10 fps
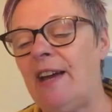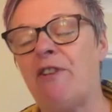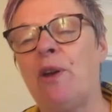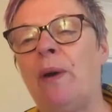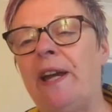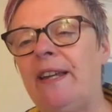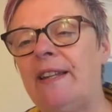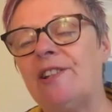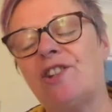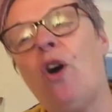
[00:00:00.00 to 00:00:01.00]
every week,
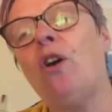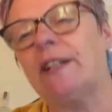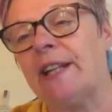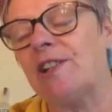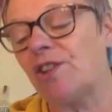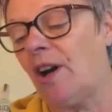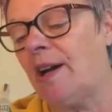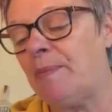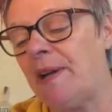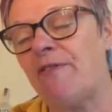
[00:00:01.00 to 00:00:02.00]
it's a holiday
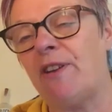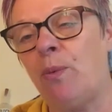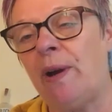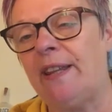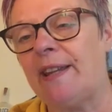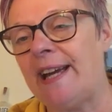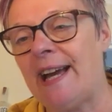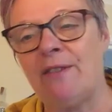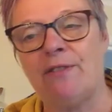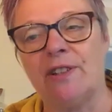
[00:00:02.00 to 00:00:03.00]
site, but every week they
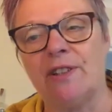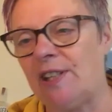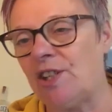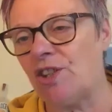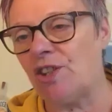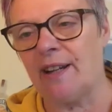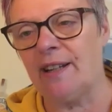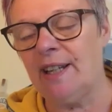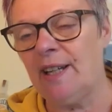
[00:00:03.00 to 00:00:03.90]
have a teaching